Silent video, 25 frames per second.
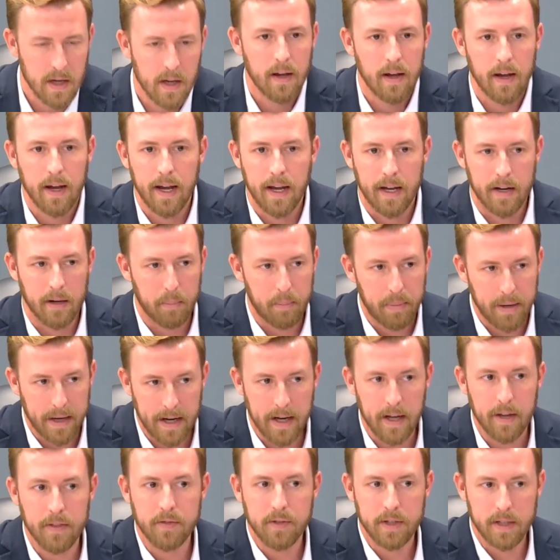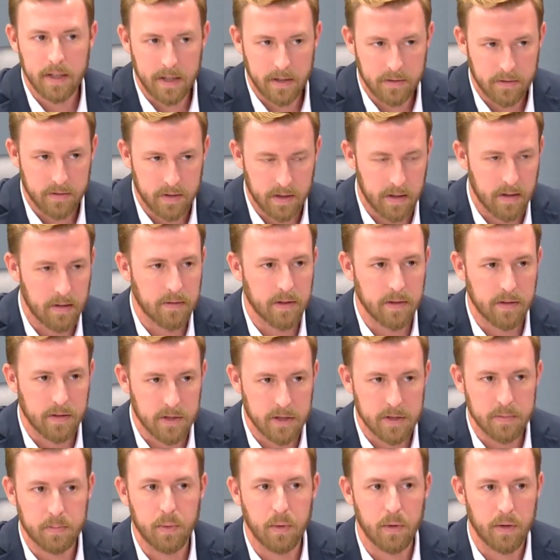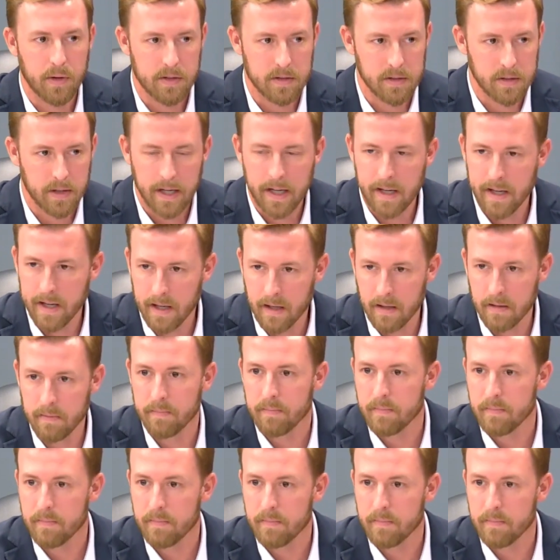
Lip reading: and a path to get there that this board has laid out.